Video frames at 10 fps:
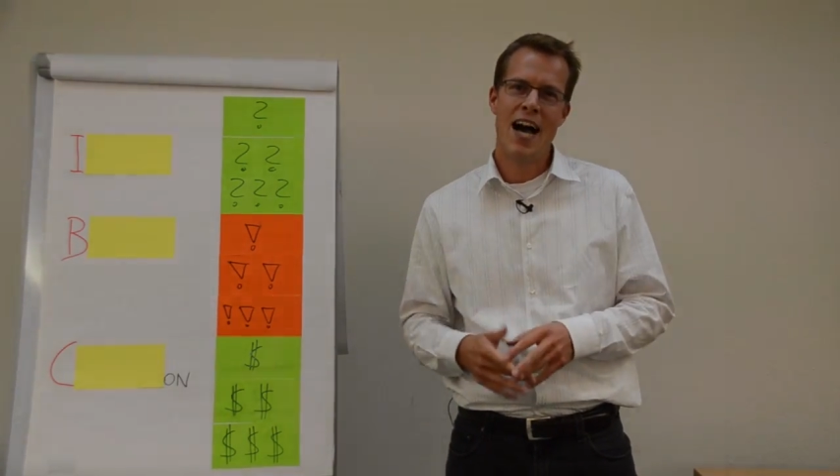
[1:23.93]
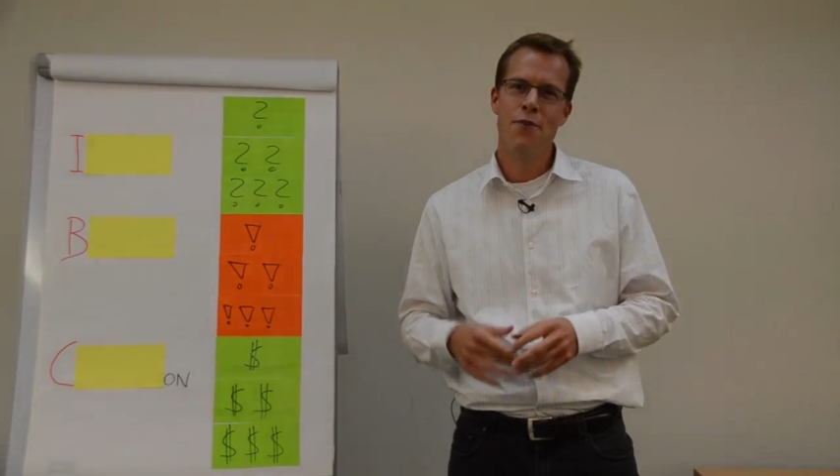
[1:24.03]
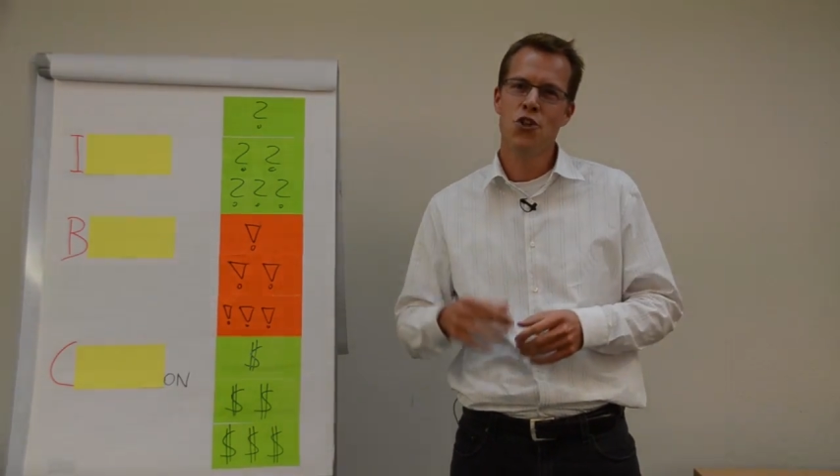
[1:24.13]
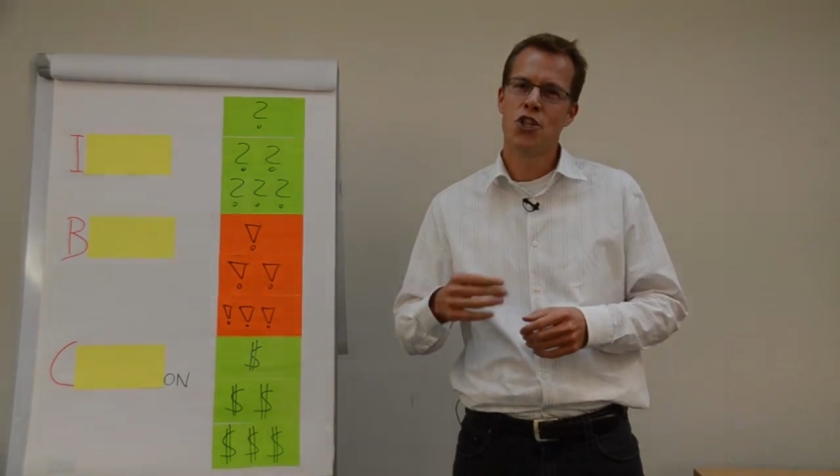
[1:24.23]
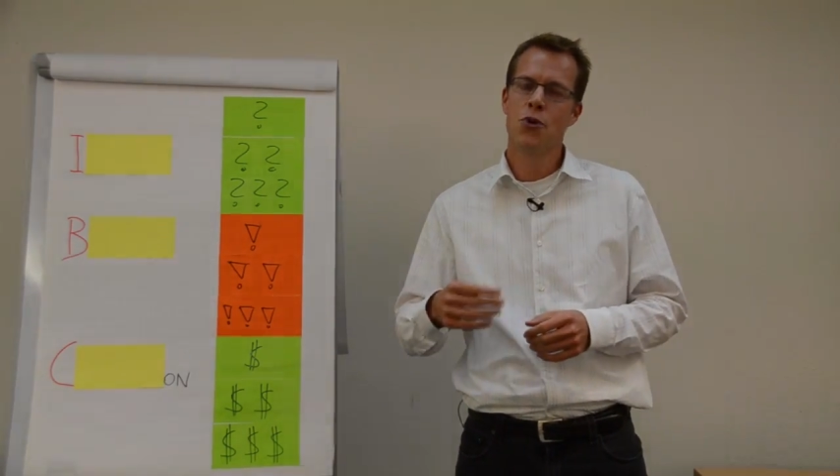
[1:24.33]

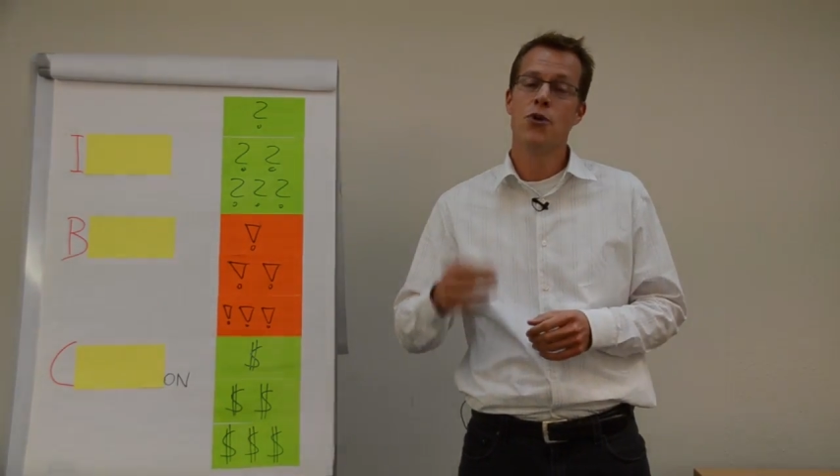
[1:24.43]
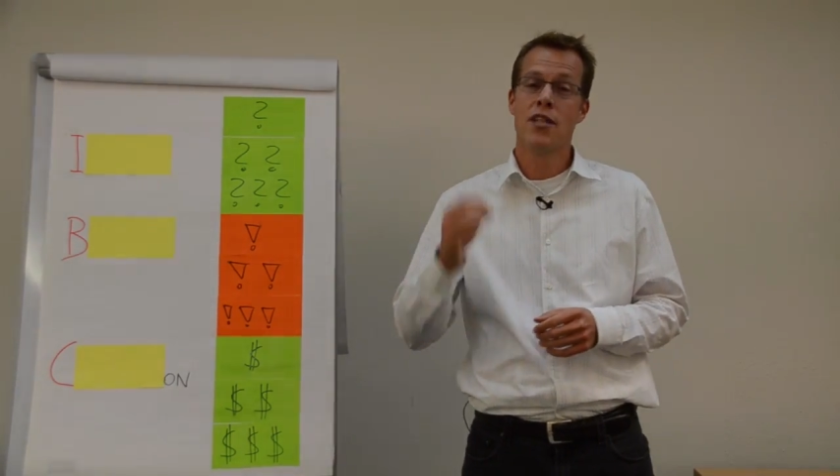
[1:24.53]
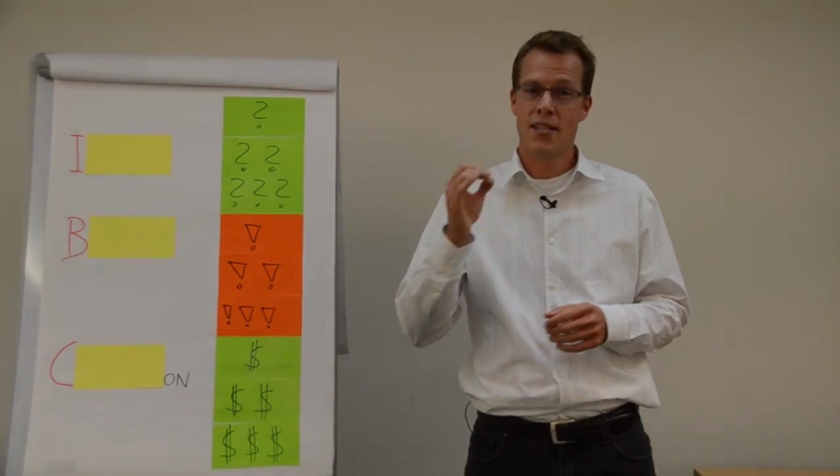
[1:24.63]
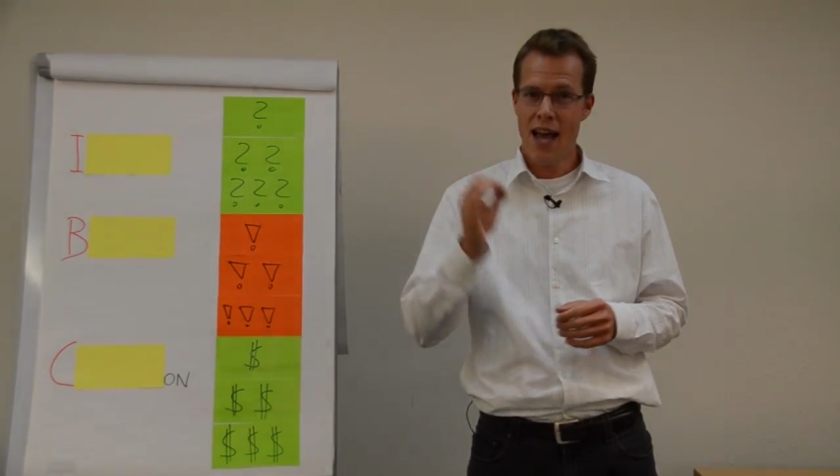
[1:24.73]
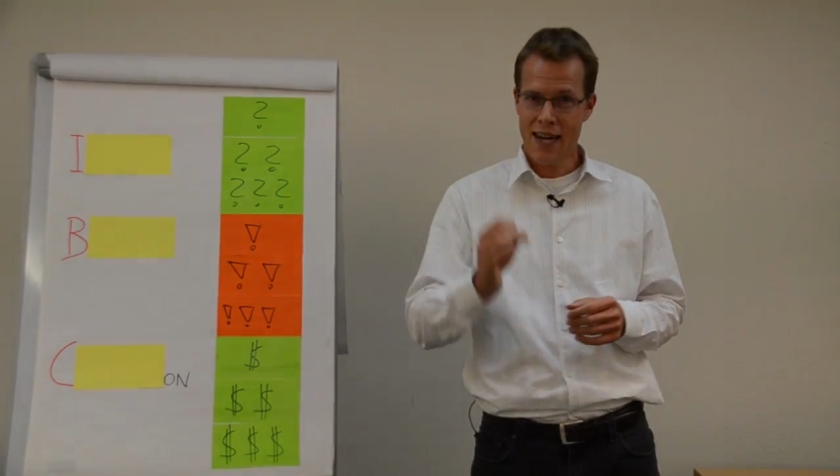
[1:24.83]
will show you
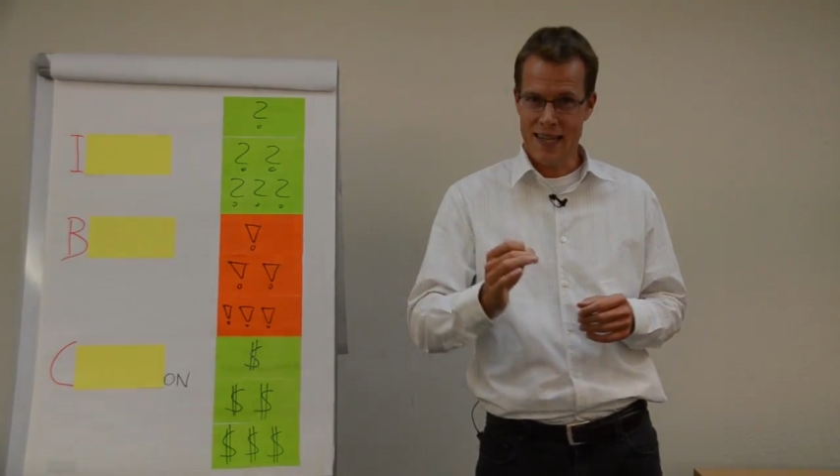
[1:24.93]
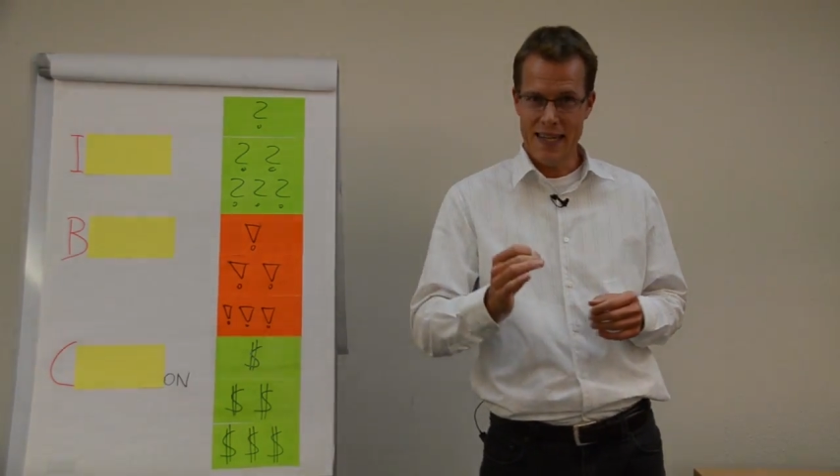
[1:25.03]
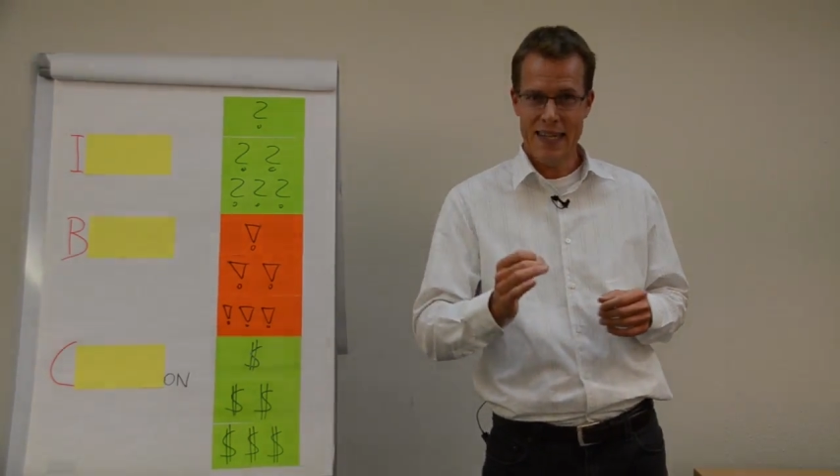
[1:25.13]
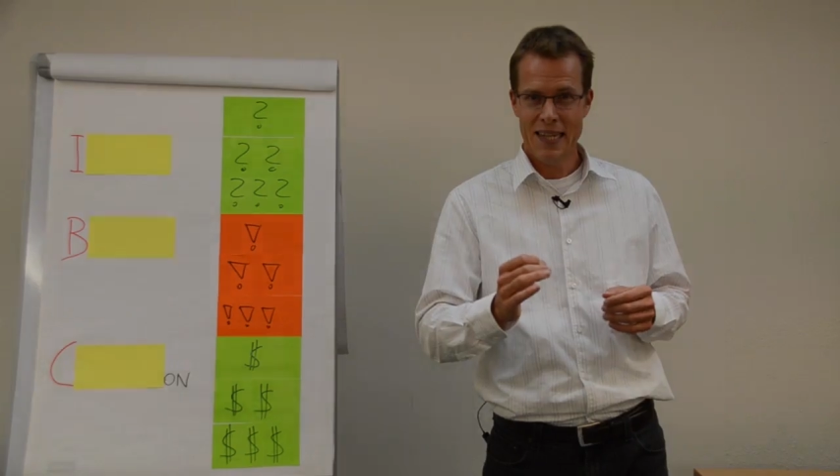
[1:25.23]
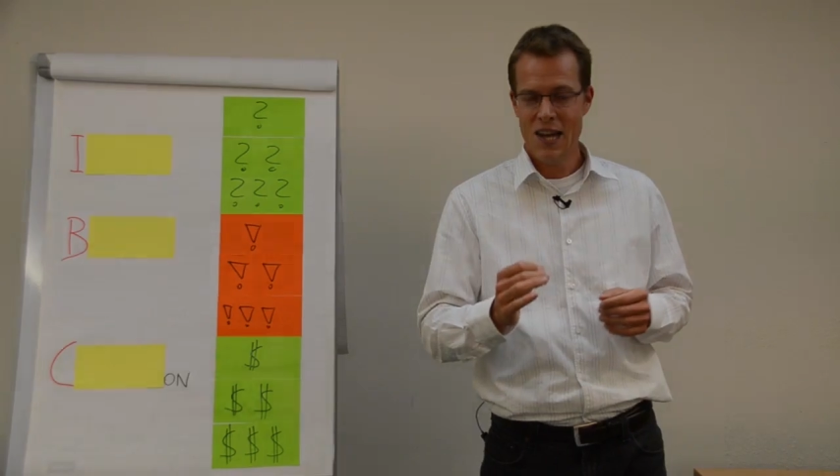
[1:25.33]
exactly